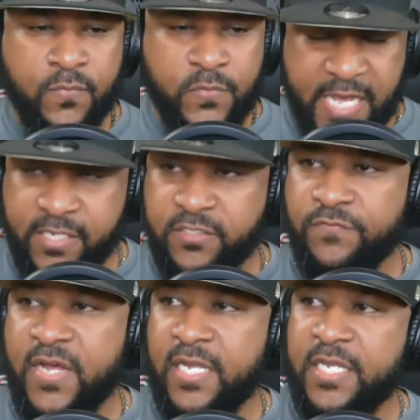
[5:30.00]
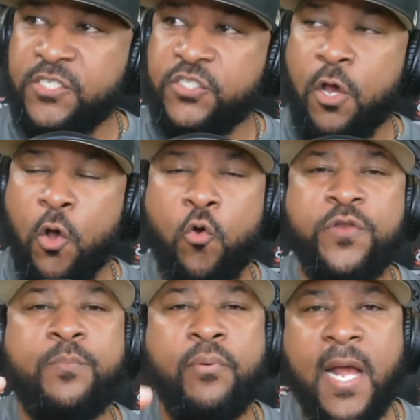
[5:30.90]
That is a violation. The
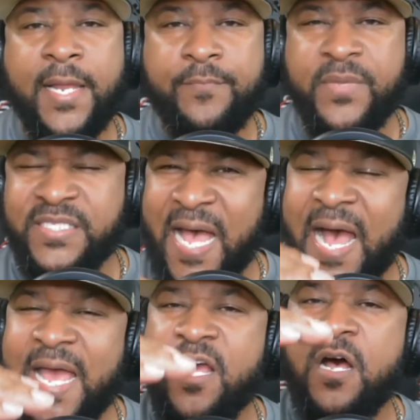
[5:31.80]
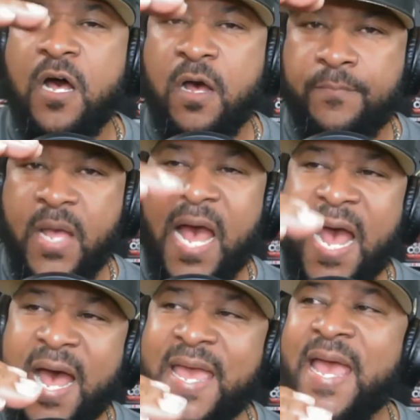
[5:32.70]
only problem is high up,
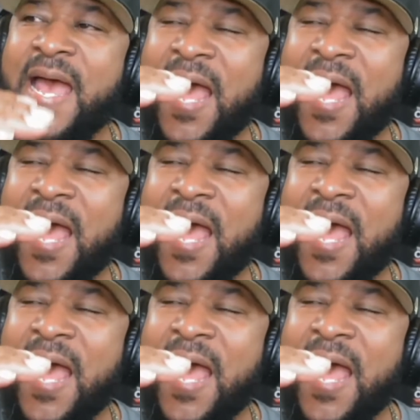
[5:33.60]
high,